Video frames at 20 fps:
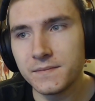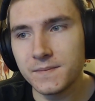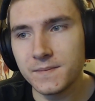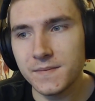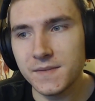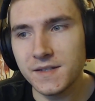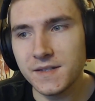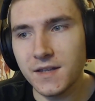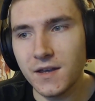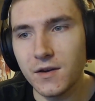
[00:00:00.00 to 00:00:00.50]

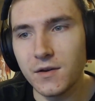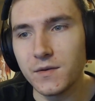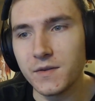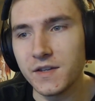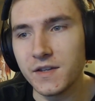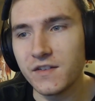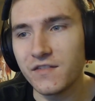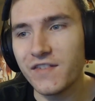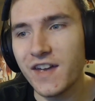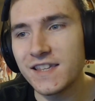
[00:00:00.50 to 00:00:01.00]
So the
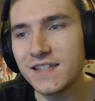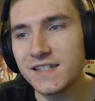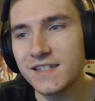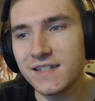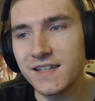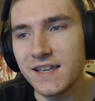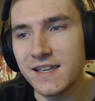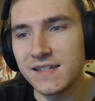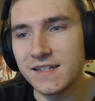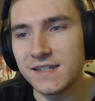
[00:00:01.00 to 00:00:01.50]
defense
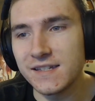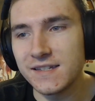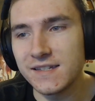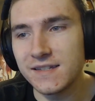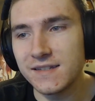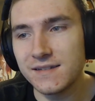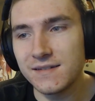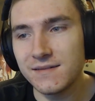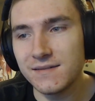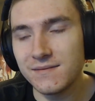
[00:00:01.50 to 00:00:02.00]

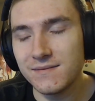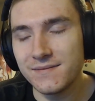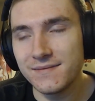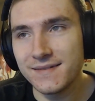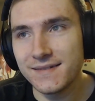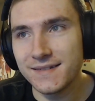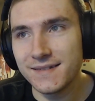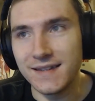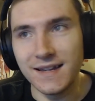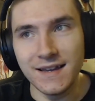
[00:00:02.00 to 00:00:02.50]
is
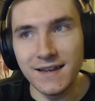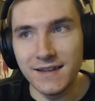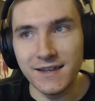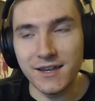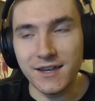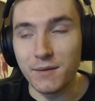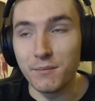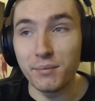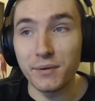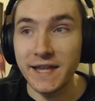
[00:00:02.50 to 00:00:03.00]

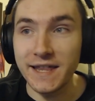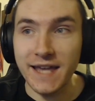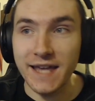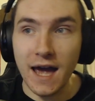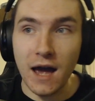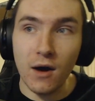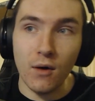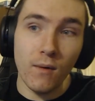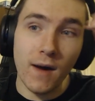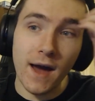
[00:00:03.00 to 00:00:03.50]
completely
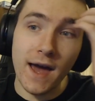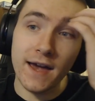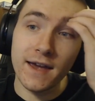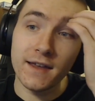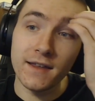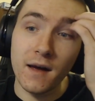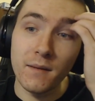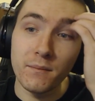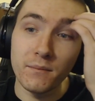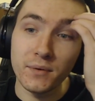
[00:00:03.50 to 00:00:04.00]
out of whack
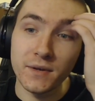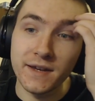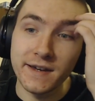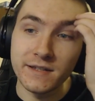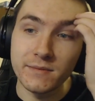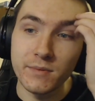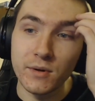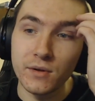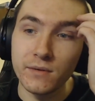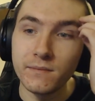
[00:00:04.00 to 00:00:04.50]
and
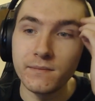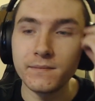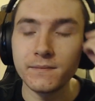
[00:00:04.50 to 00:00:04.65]
unpredictable.